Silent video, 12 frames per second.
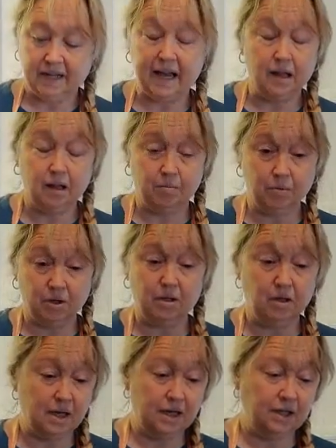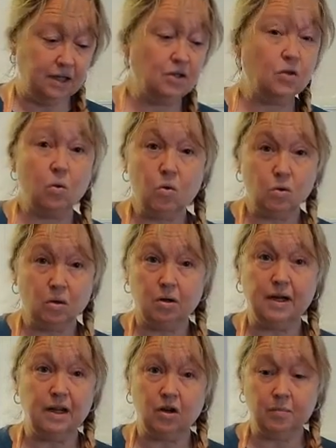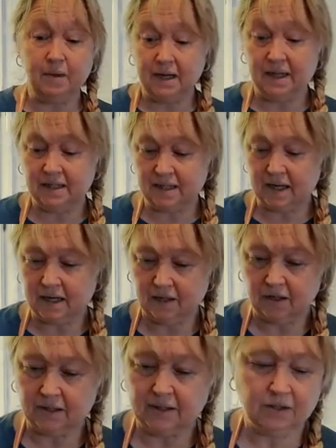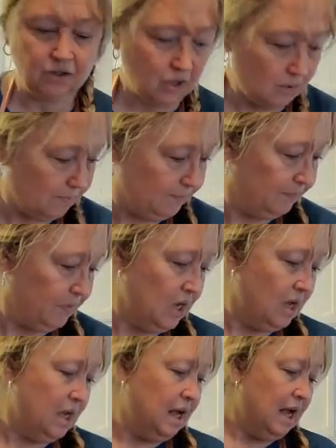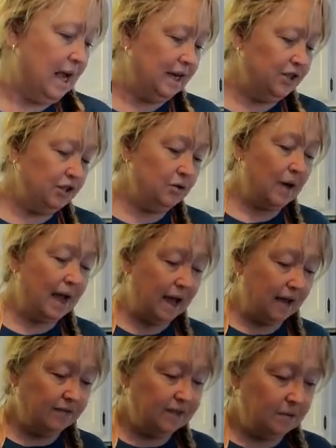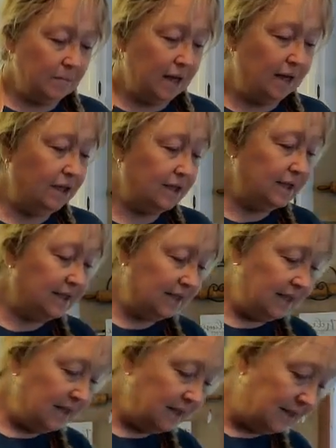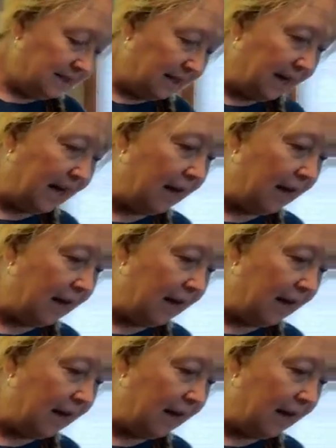Calibra onions or intermediate day onions. So I do have some onion seeds that I